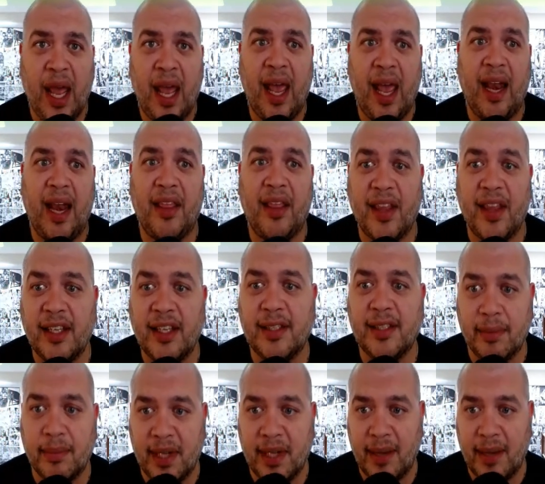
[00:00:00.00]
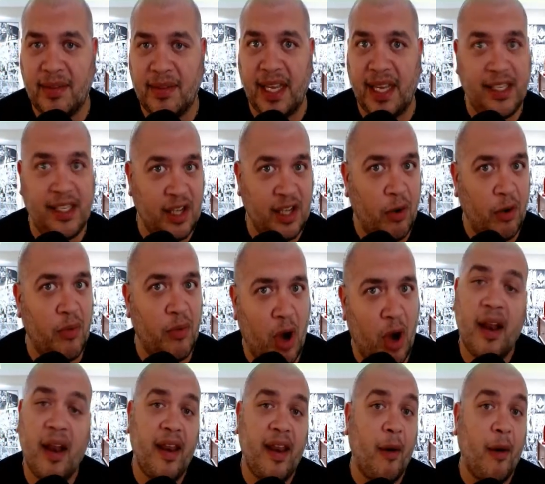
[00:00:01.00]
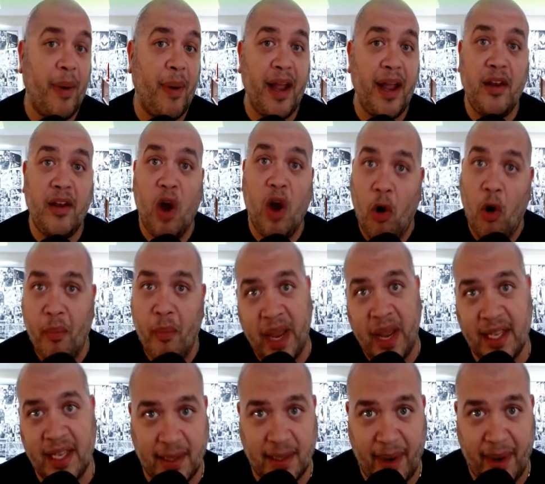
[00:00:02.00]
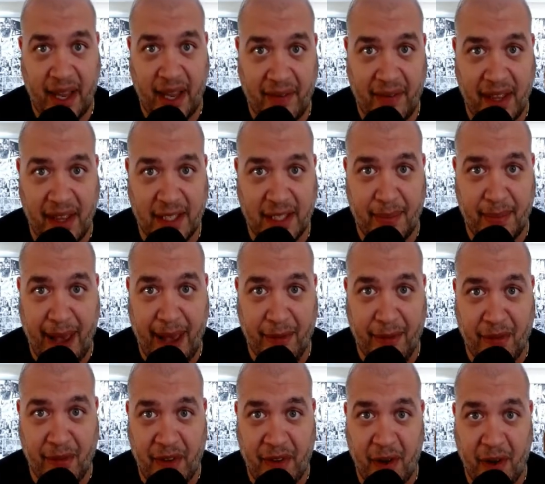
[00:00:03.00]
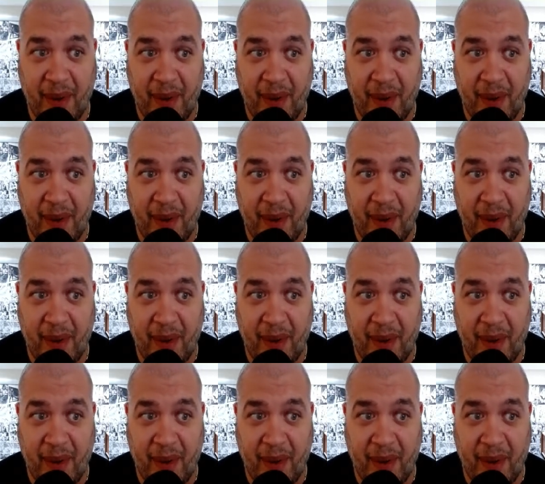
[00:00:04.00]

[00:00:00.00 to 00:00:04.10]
I think sometimes they don't know. Now, by no means am I giving this a bad review.